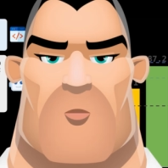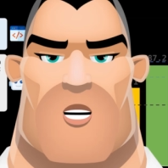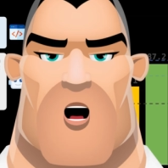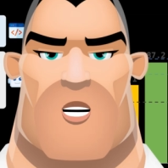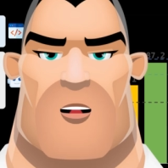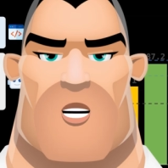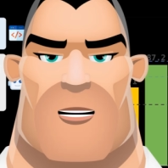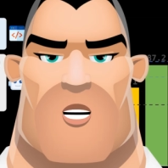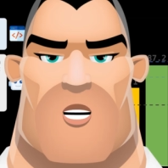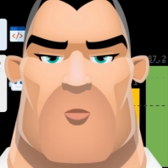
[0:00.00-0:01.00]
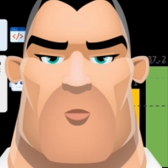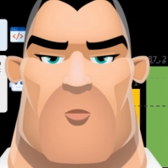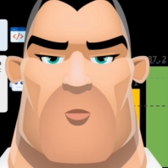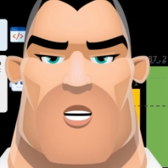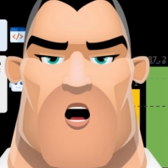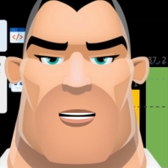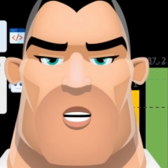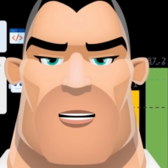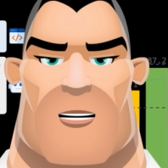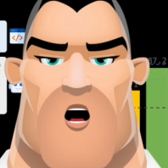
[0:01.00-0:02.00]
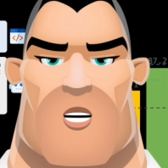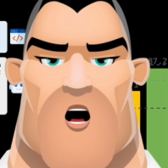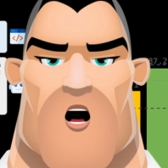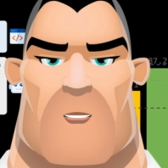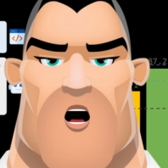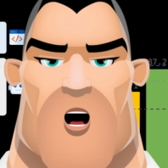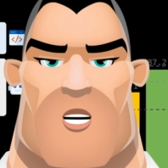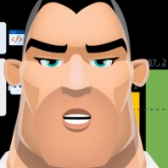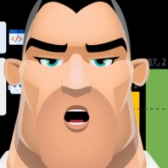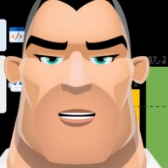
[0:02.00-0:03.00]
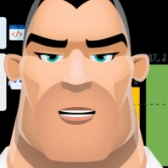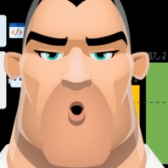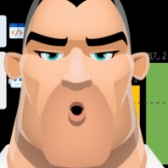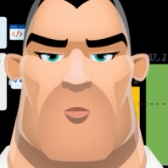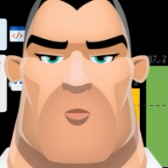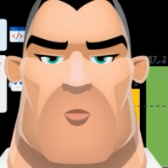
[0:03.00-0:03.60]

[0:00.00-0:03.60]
practically speaking? How do you see this F1 score used?